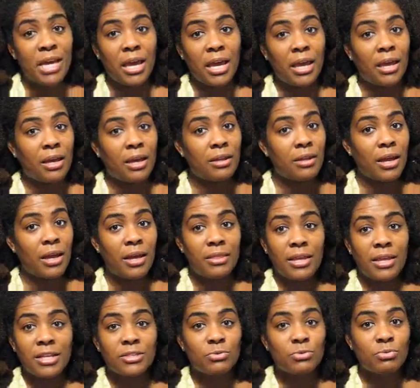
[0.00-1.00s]

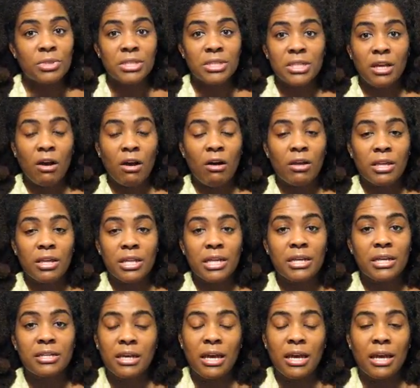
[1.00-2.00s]
and that's really all it
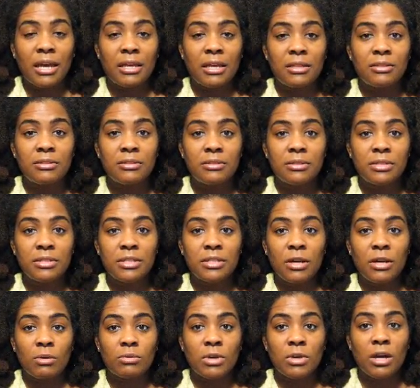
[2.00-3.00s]
is. And
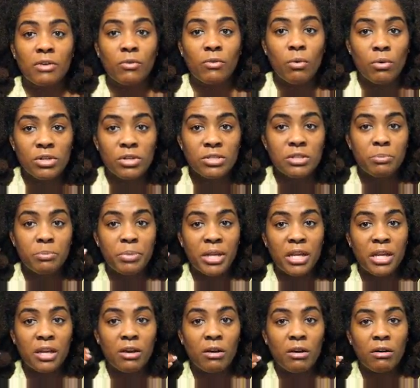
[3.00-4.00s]
of course,
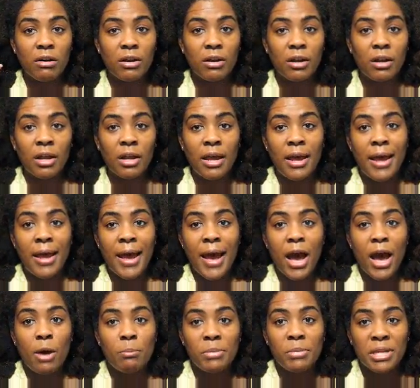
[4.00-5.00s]
depending on
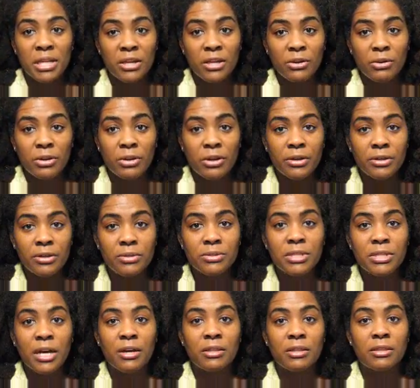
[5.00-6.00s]
how many you
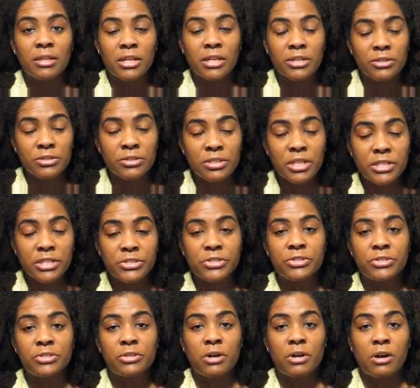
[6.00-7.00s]
use, how thick your
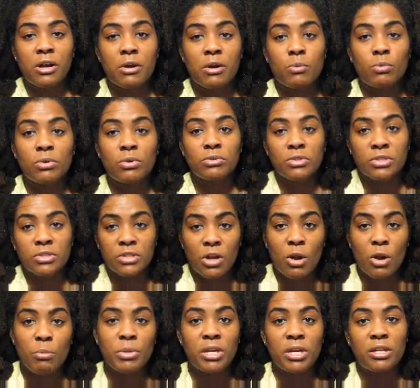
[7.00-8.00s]
sections are, will
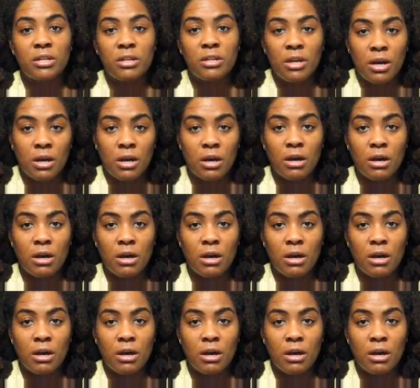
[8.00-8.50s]
determine